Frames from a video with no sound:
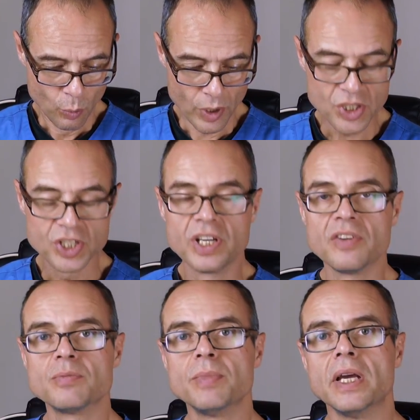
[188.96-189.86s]
which
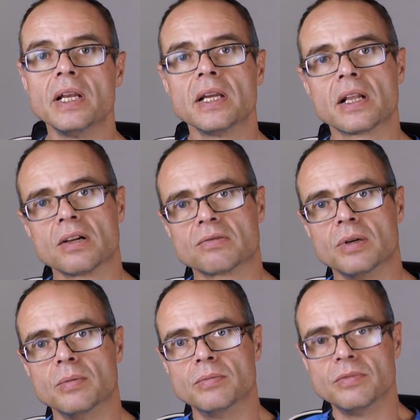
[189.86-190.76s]
gives me little
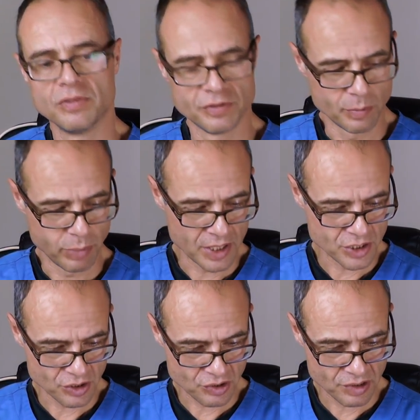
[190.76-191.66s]
room for
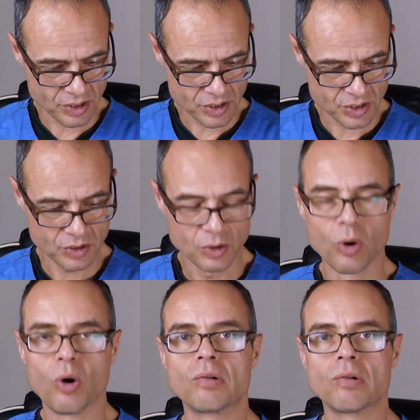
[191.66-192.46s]
pleasantries